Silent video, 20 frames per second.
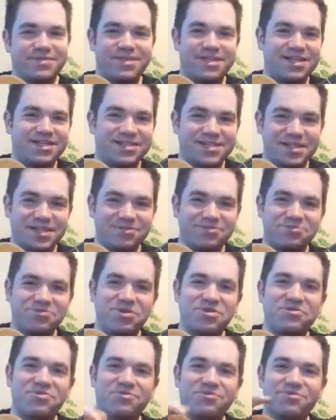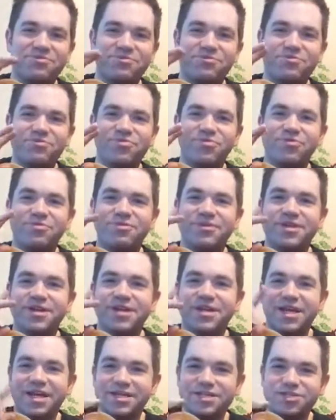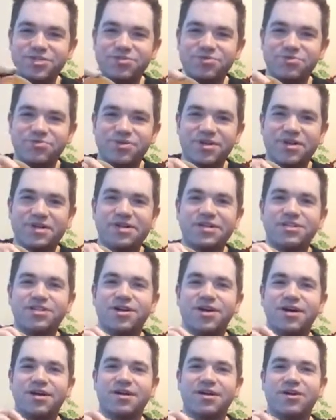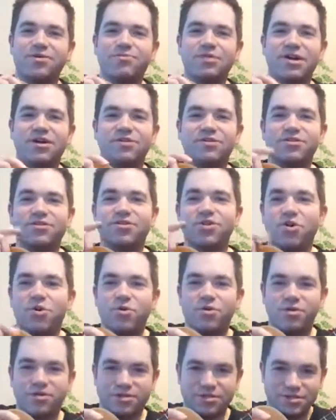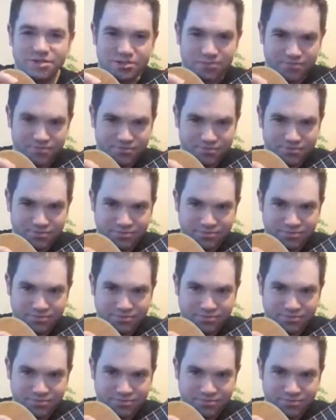that's that. But next, we're going to talk about chords.